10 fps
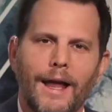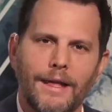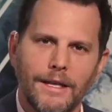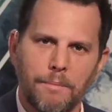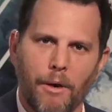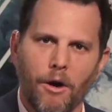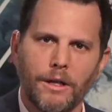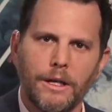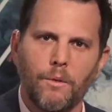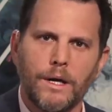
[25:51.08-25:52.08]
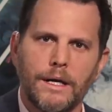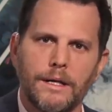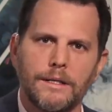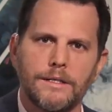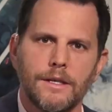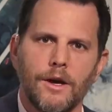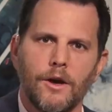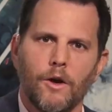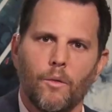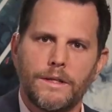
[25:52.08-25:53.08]
And I think partly what it is
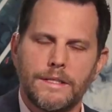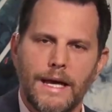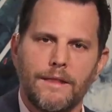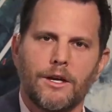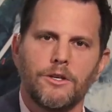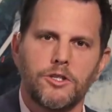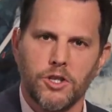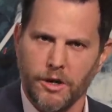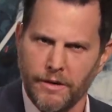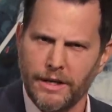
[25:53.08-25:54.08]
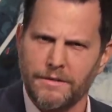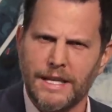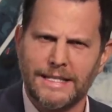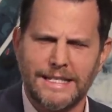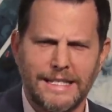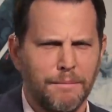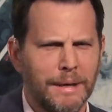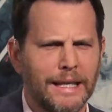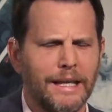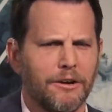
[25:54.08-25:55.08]
with, say, the conservatives that
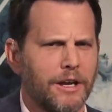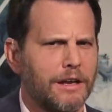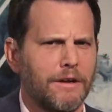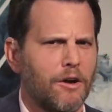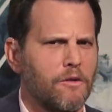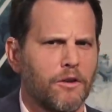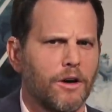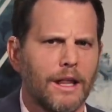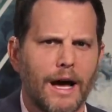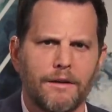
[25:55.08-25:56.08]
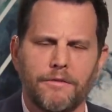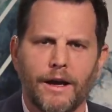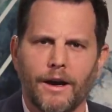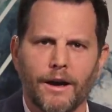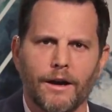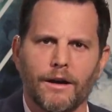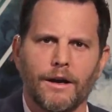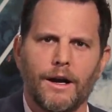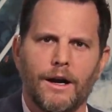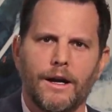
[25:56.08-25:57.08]
seemingly are giving over a lot of
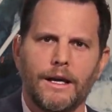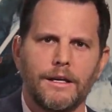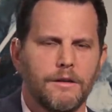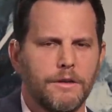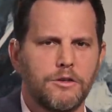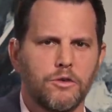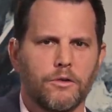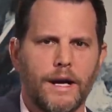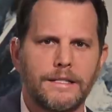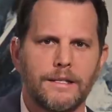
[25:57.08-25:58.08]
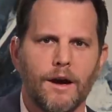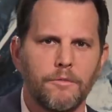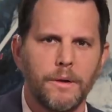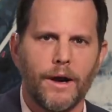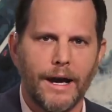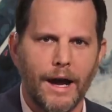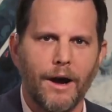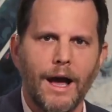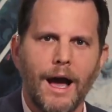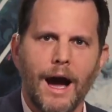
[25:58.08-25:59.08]
their individual rights to the government right
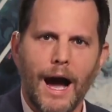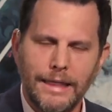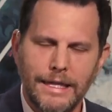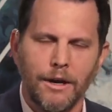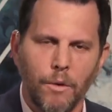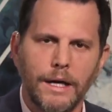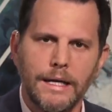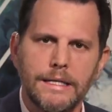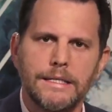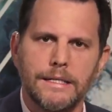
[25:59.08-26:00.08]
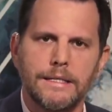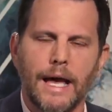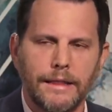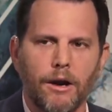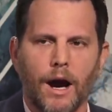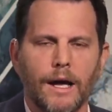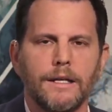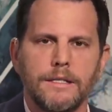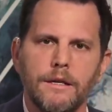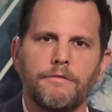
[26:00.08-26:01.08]
now, I think what it is that they're
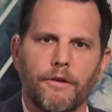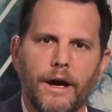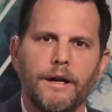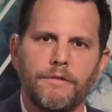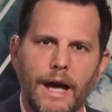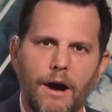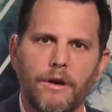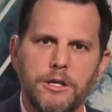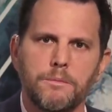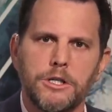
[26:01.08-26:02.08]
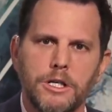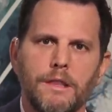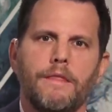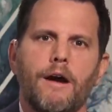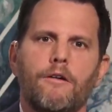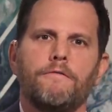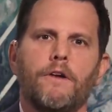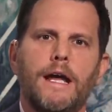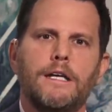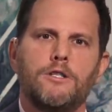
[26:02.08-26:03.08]
honestly afraid of the outrage machine. They're
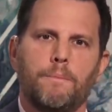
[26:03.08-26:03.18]
afraid